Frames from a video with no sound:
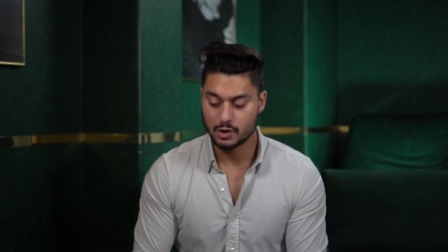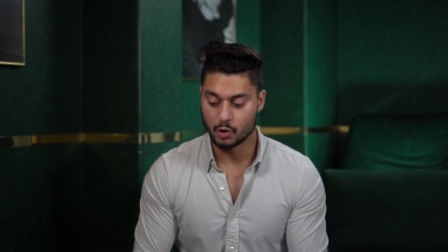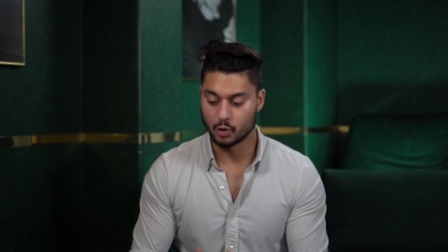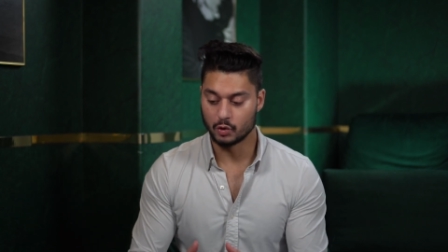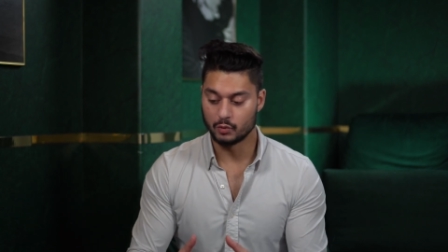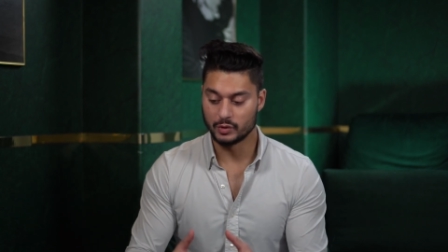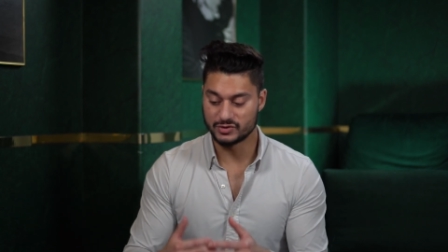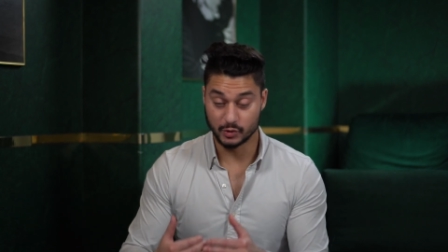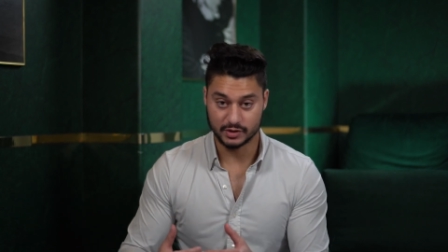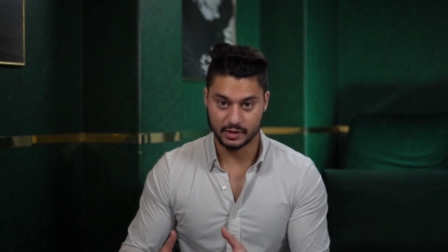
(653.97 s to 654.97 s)
or
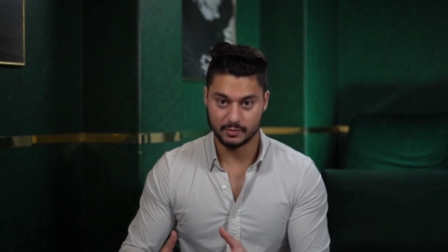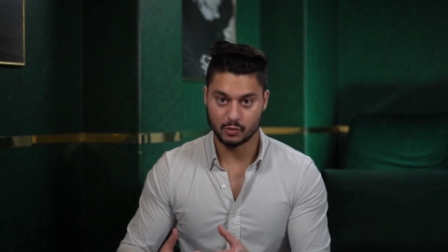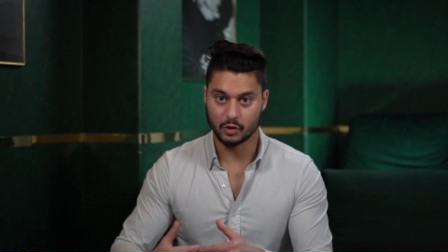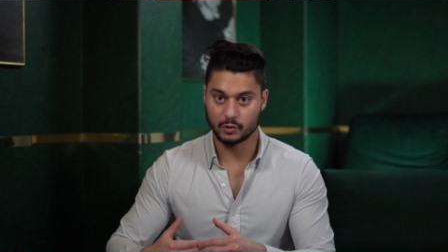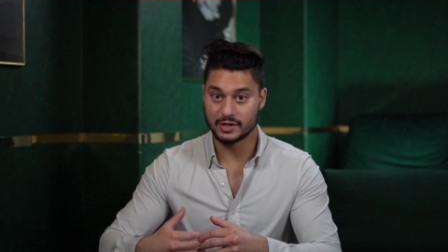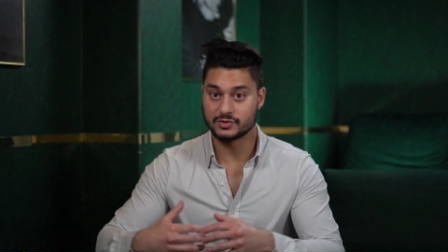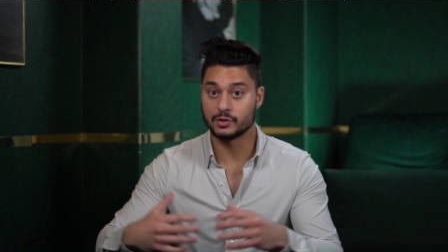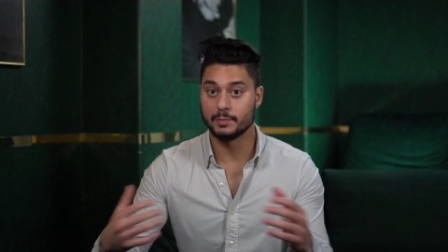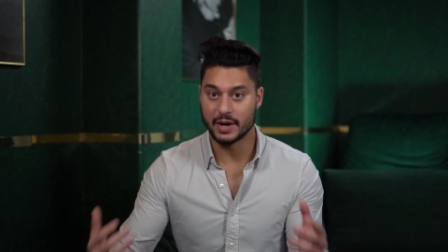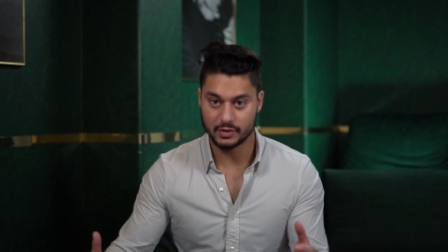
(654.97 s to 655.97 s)
restrict them or create
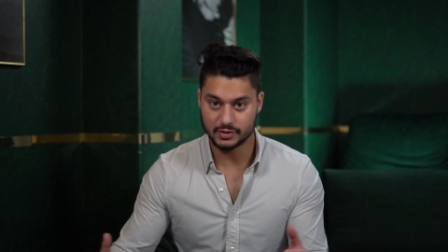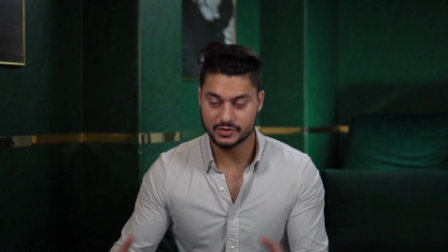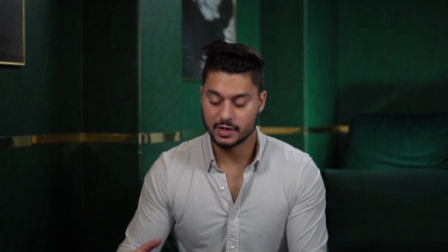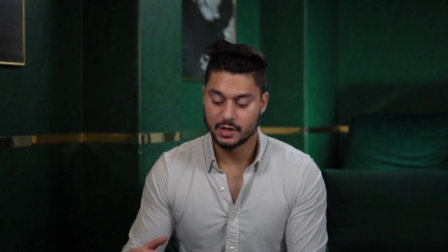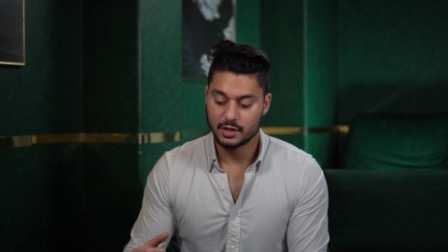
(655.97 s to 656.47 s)
certain barriers.